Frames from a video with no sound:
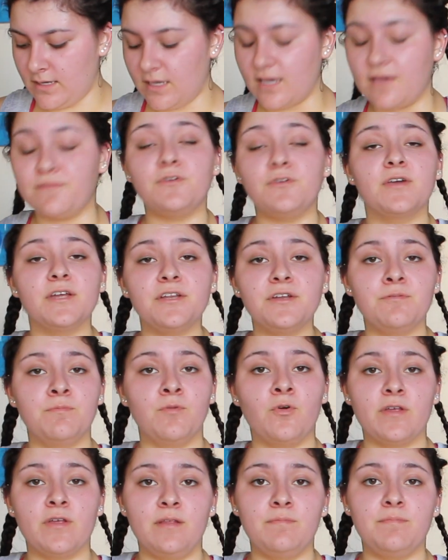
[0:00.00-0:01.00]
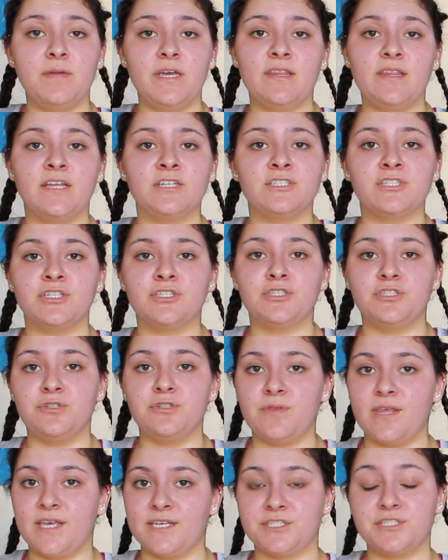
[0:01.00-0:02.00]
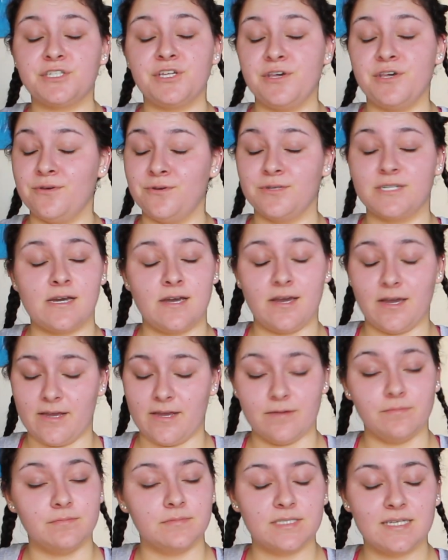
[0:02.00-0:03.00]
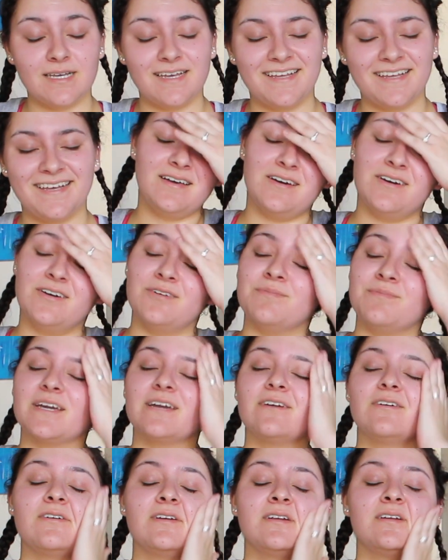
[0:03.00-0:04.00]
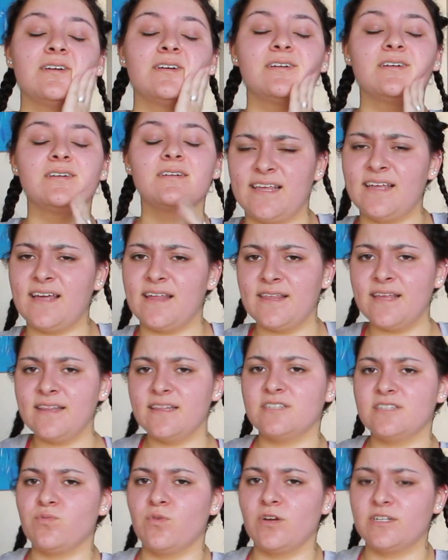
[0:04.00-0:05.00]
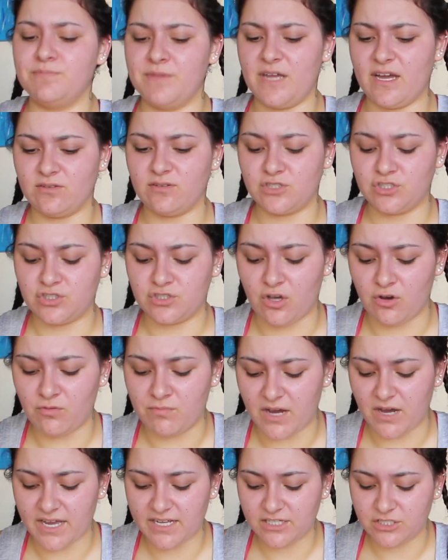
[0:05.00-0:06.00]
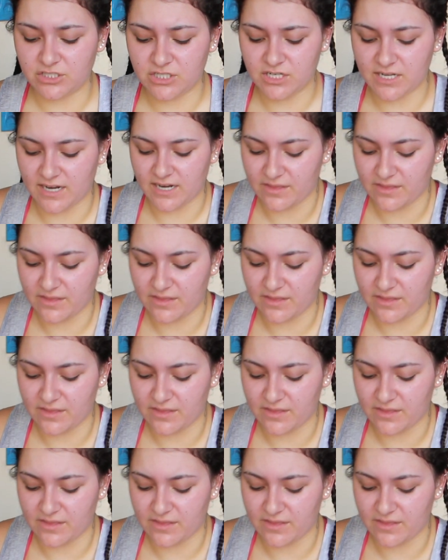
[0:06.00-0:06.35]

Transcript: If you can do more than me, then just do this two times. Oh my God. I think this worked me out so much.